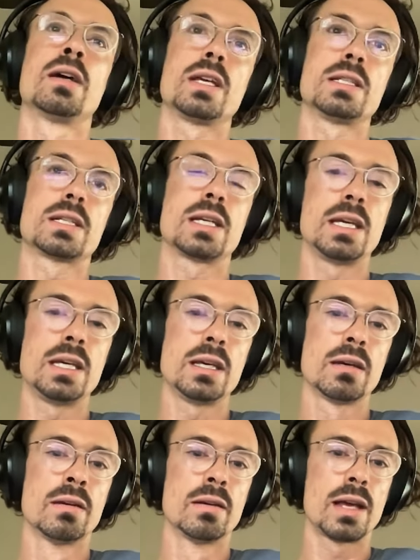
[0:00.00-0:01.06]
is key,
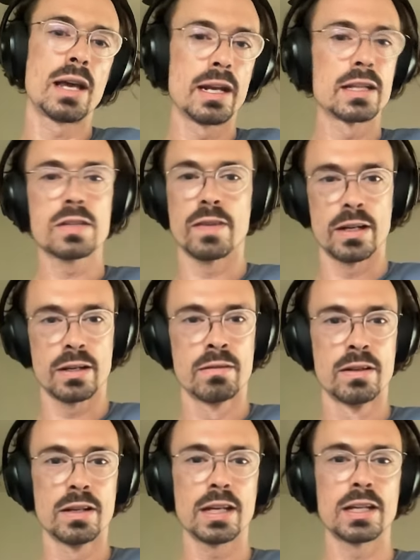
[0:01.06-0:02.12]
and it's fun.
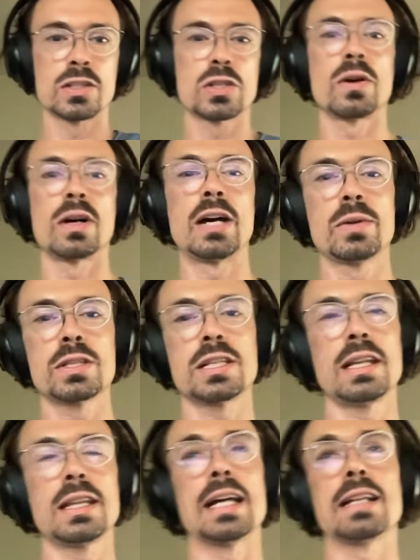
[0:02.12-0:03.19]
And so I would
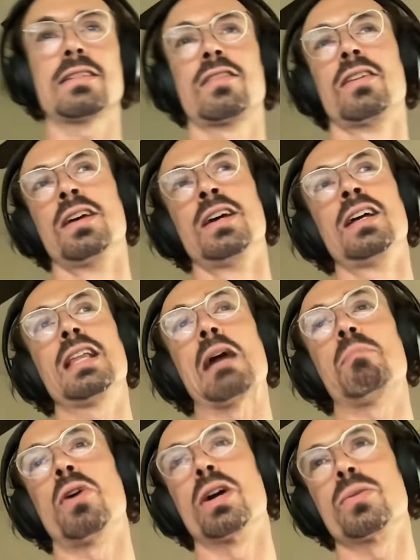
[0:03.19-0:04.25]
say that that
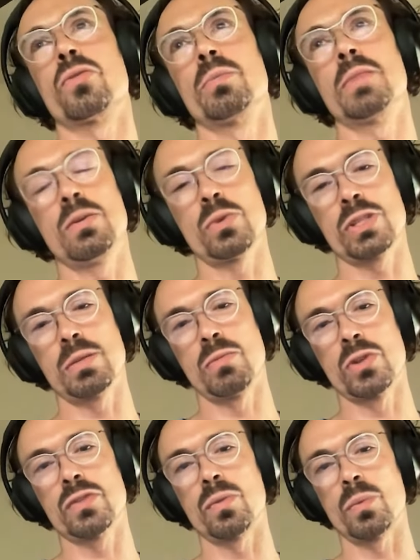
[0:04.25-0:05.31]
part for me was the
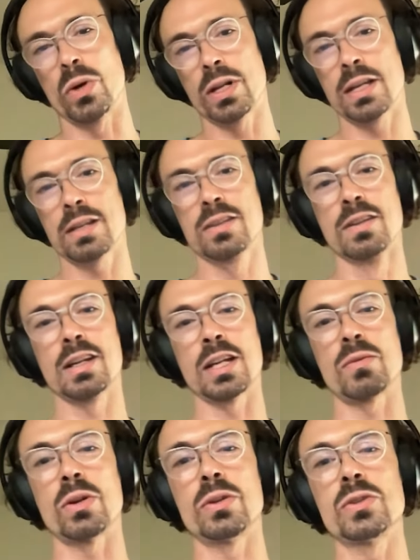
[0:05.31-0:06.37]
most rewarding, kind of
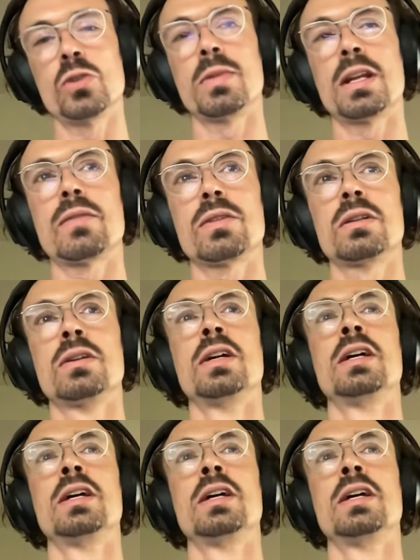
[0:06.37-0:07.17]
on a human level.